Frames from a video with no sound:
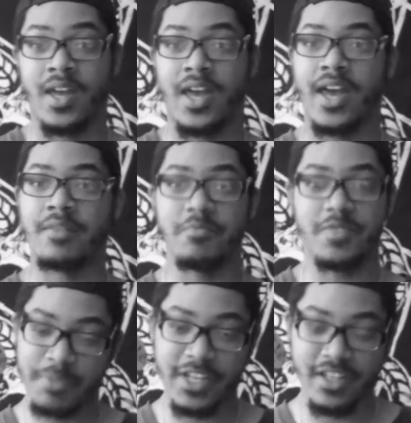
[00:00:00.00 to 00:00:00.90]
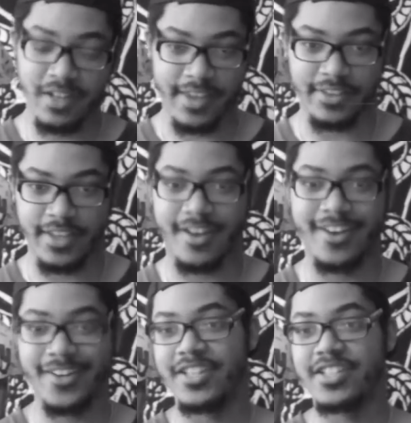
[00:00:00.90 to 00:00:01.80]
And speaking of that, that
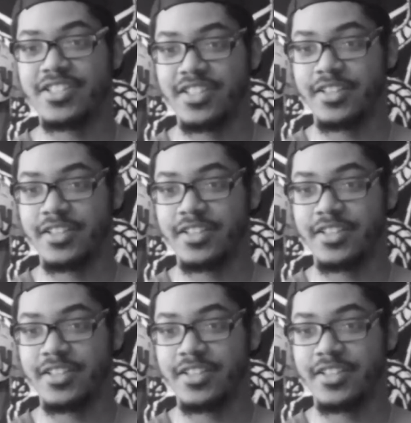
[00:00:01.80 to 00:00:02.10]
kind of leads